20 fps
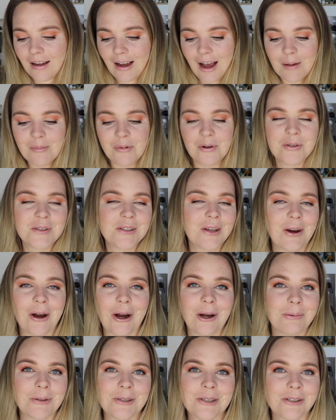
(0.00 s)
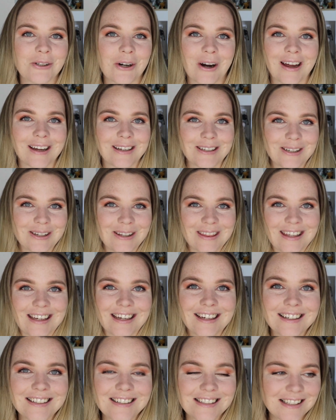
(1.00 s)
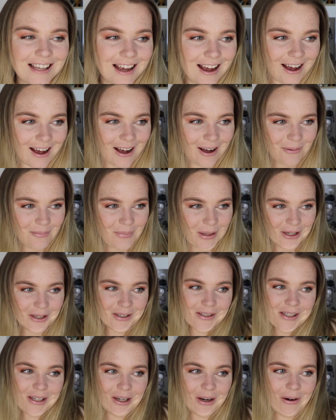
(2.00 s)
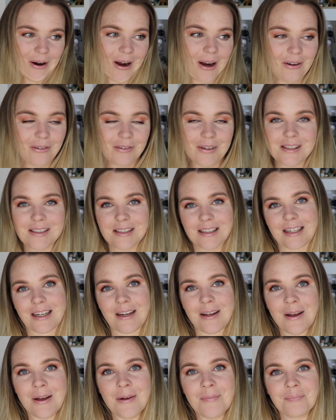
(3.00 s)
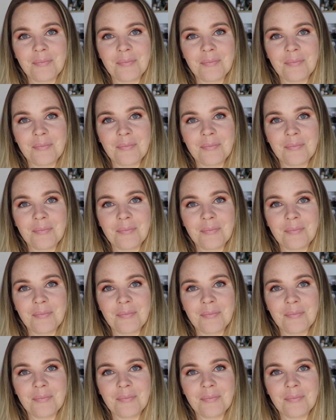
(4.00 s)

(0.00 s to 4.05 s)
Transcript: I'm also open to trying new things uh, because, you know, I obviously